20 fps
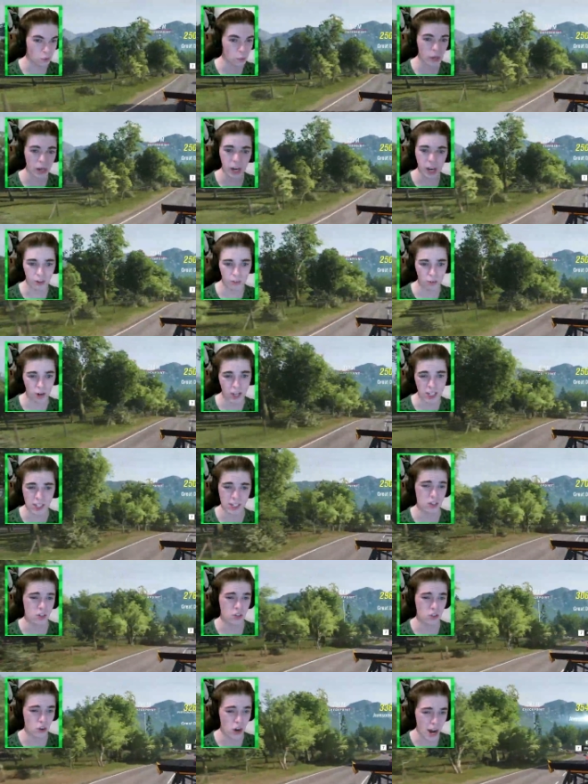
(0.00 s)
We are racing a
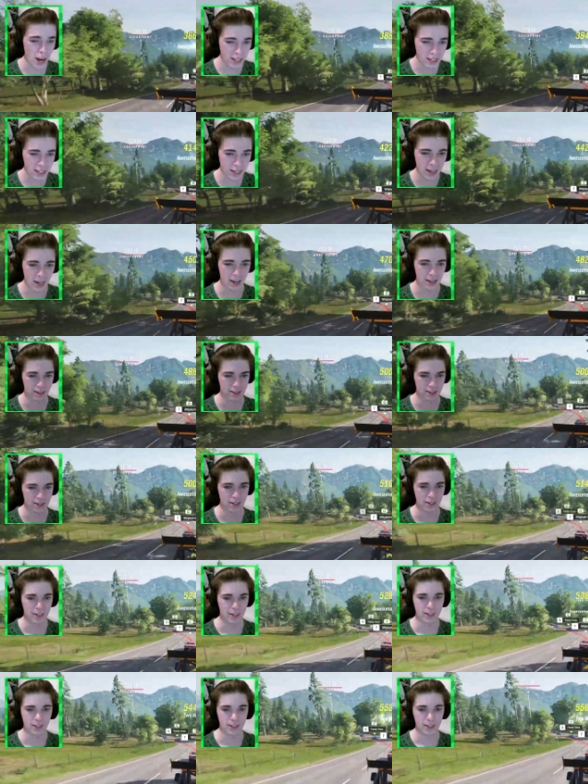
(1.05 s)
tractor
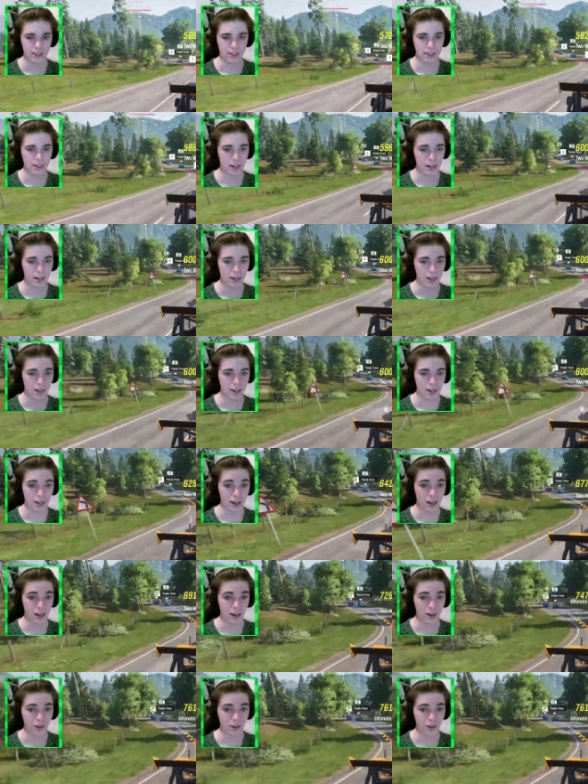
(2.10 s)
uh,